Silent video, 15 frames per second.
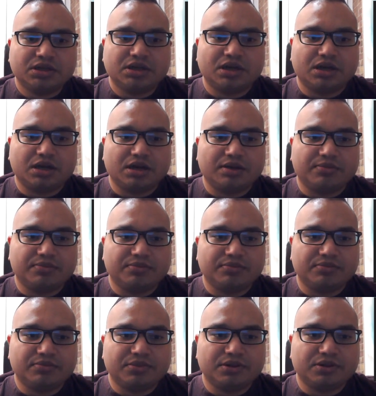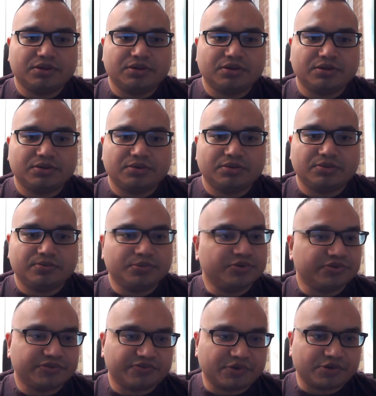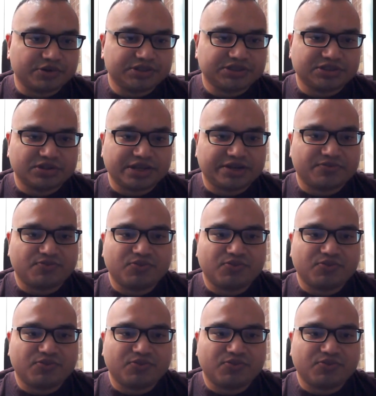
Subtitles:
um, Moving forward, so, like,